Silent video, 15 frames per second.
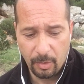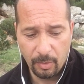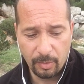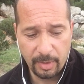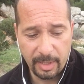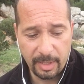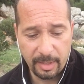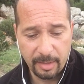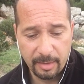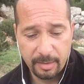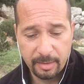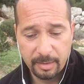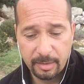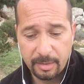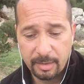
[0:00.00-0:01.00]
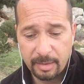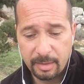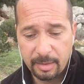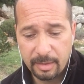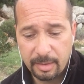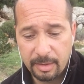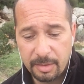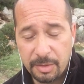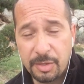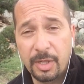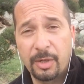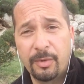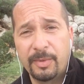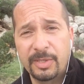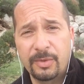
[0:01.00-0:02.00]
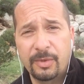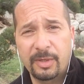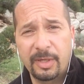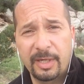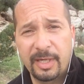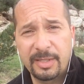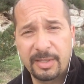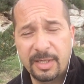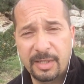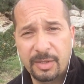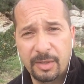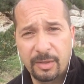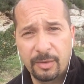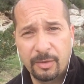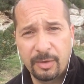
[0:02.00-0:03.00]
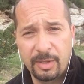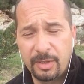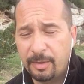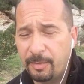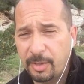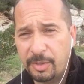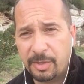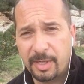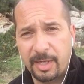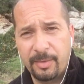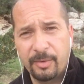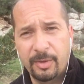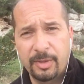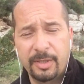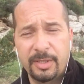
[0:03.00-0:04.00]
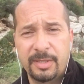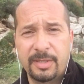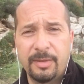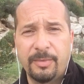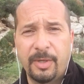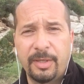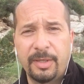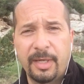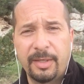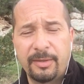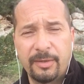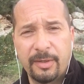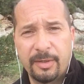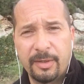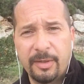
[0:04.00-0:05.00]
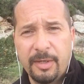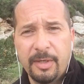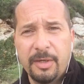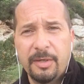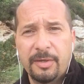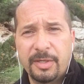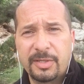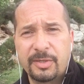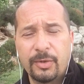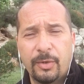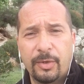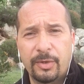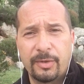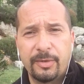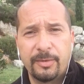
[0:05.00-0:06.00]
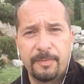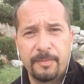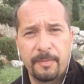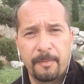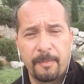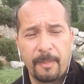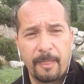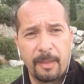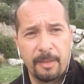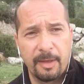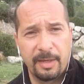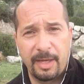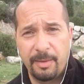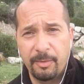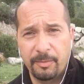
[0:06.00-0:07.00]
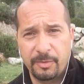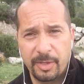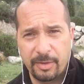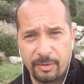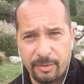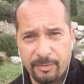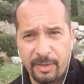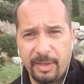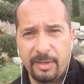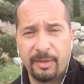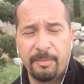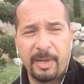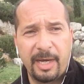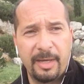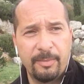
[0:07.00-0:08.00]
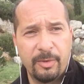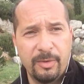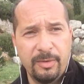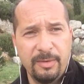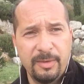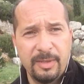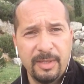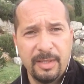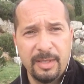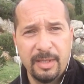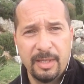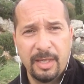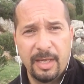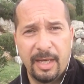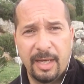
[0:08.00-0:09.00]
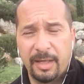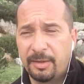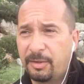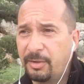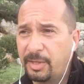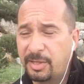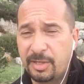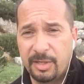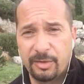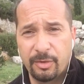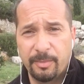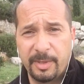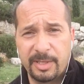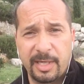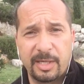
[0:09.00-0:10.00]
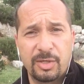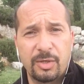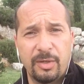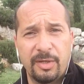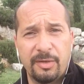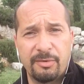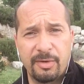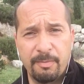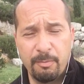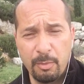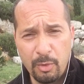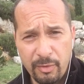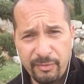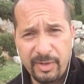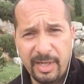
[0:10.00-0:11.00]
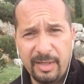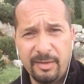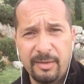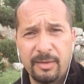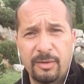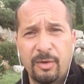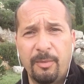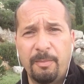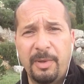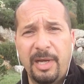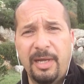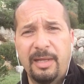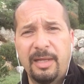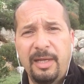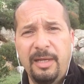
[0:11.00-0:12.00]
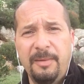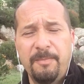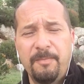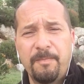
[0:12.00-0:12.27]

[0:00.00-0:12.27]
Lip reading: only Jehovah's organization, only the Watchtower is the one that restored the name of Jehovah in the Bible, and Christendom has actually removed it completely.